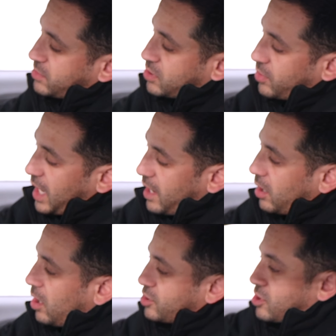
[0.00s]
So
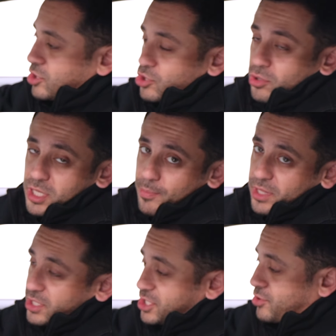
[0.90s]
that also shows up
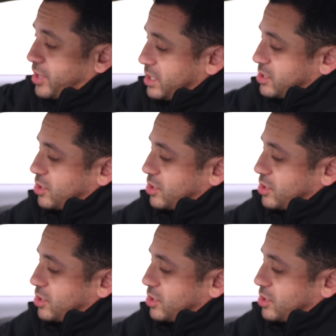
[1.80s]
on the screen.